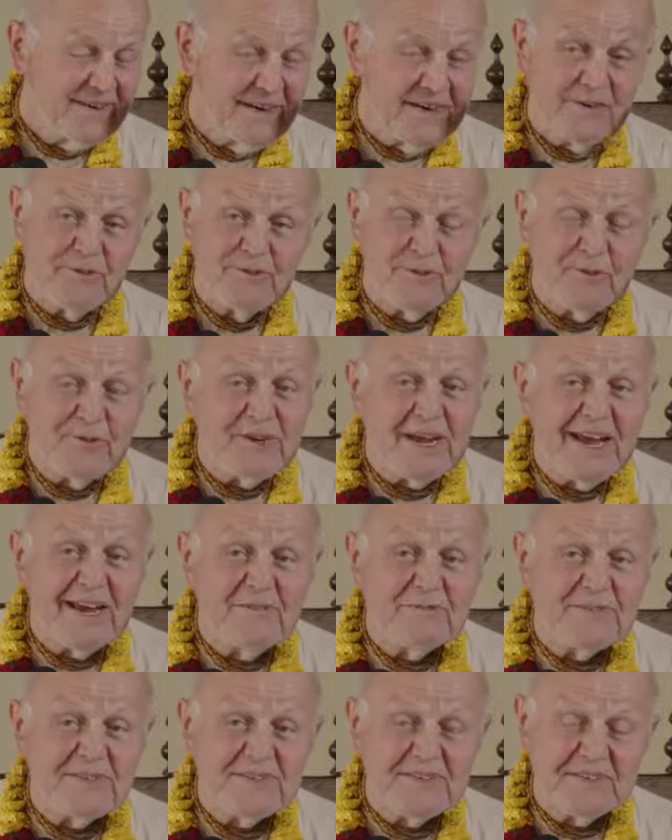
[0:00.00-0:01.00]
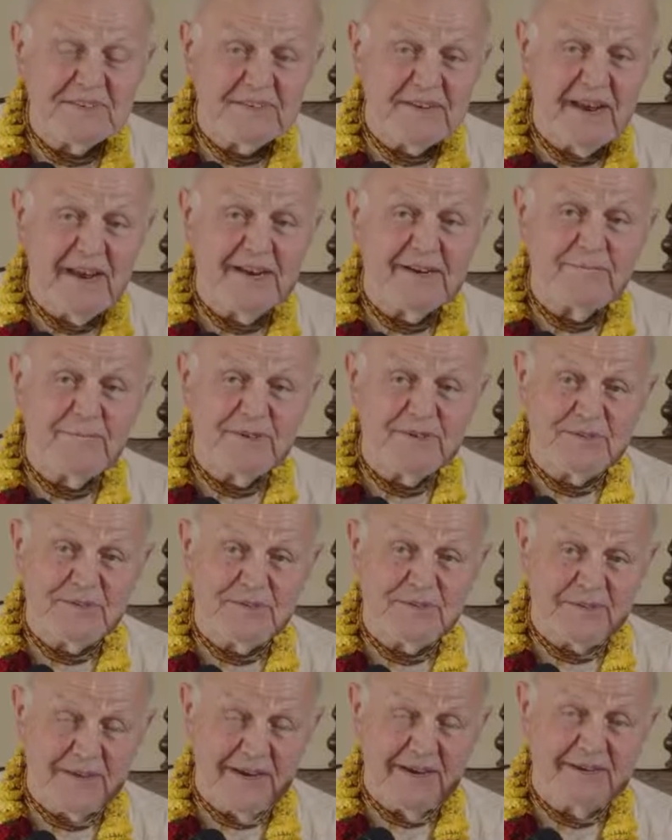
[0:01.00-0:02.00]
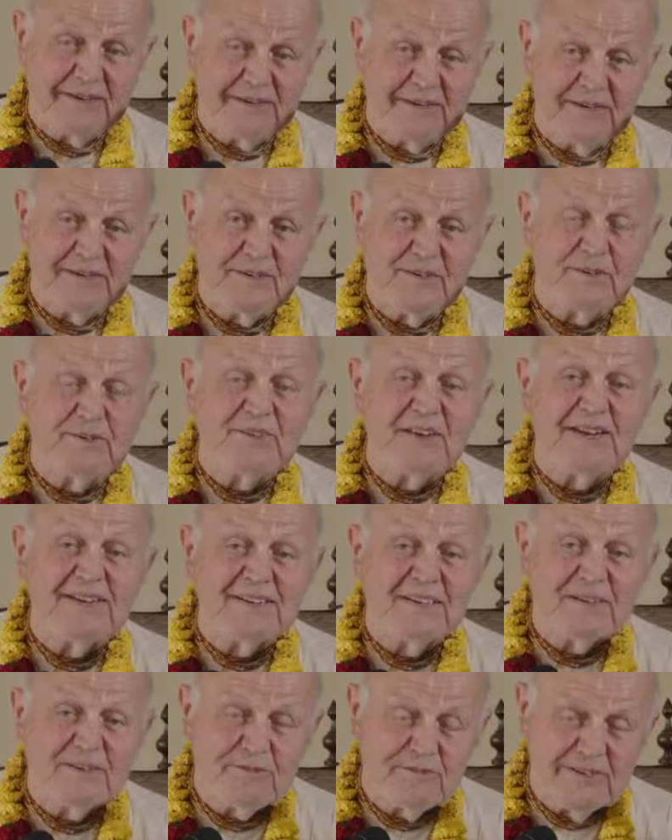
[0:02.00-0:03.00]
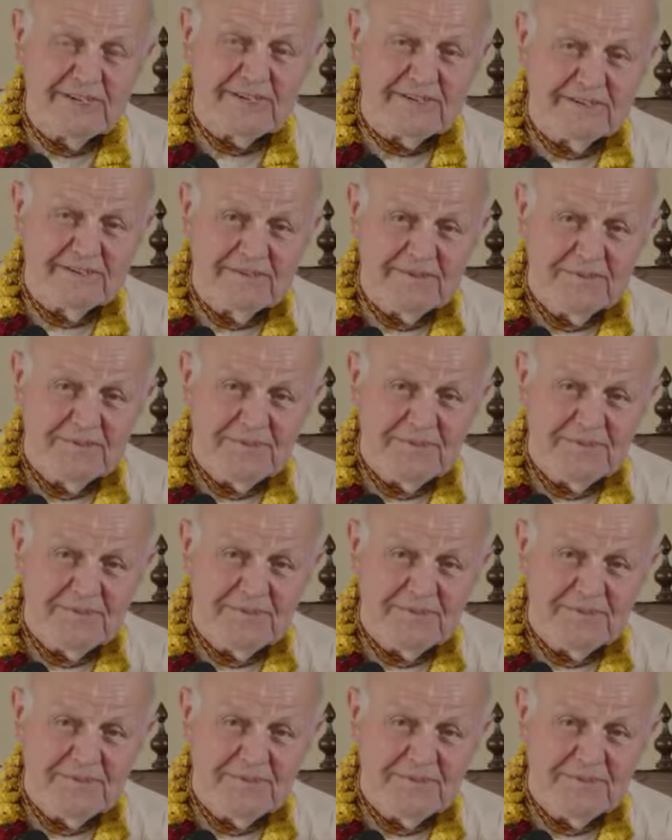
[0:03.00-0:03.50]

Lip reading: You don't have this in the animal society to that degree.